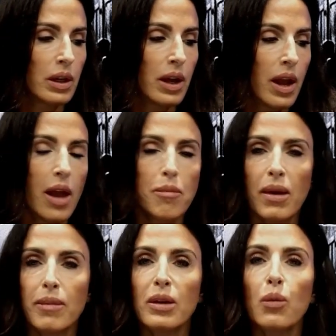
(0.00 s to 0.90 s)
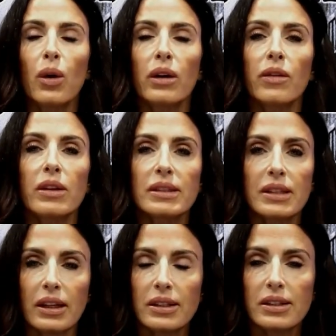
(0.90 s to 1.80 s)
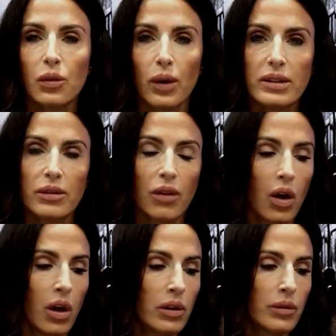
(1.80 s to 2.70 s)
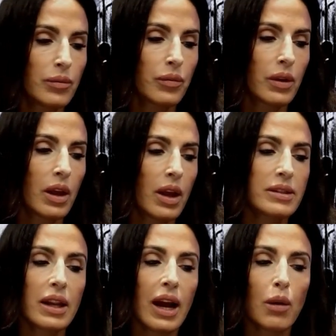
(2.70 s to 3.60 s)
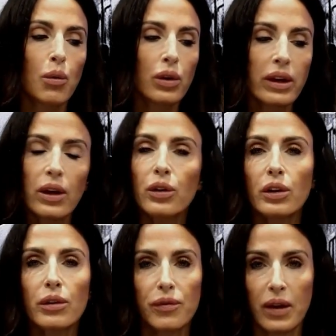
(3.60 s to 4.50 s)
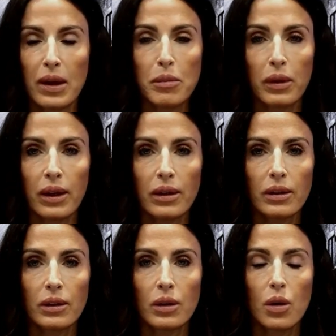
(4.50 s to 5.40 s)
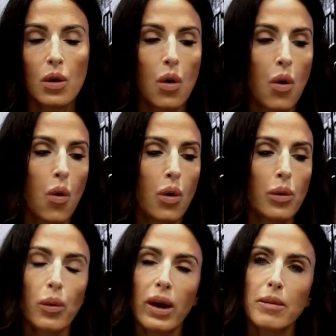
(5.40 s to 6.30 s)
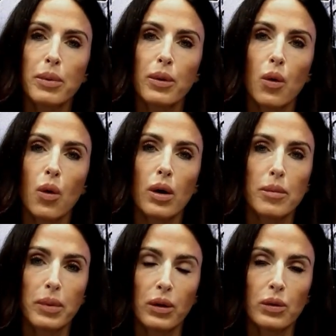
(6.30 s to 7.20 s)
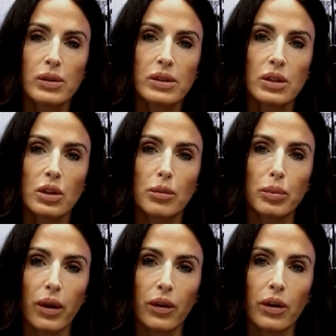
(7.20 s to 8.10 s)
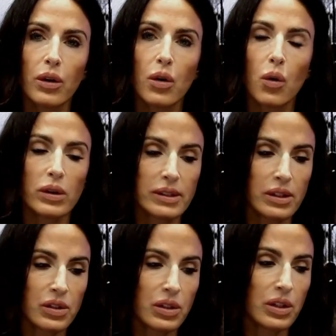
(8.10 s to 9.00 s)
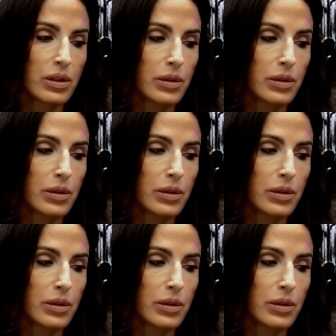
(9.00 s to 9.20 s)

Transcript: And maybe one of the sickest threats of all is that I will kill your family or rape or abuse your brother or sister.